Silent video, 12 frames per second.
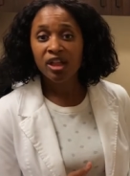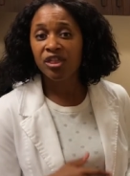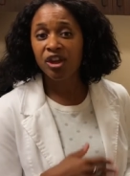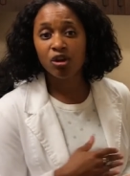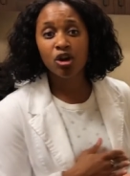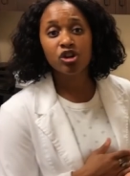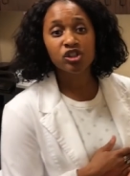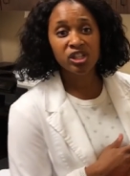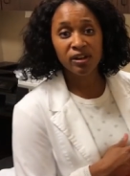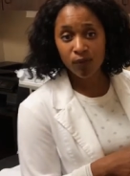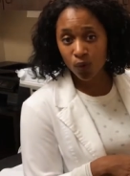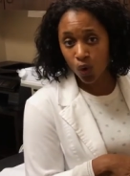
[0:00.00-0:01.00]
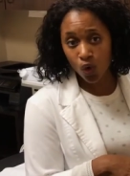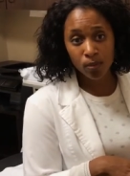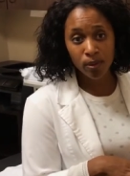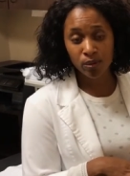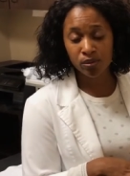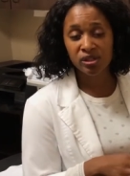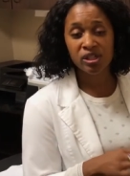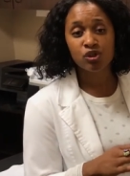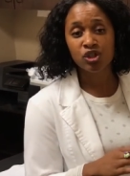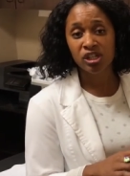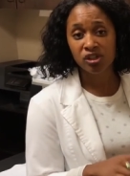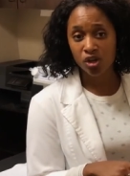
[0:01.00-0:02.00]
There are several hormones. There's
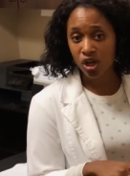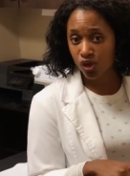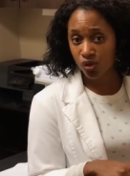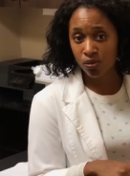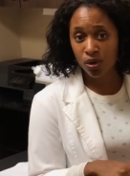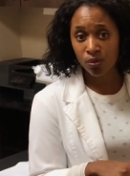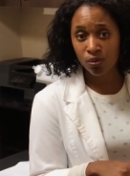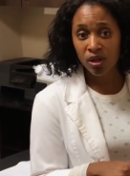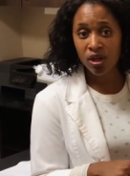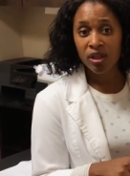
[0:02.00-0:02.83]
testosterone,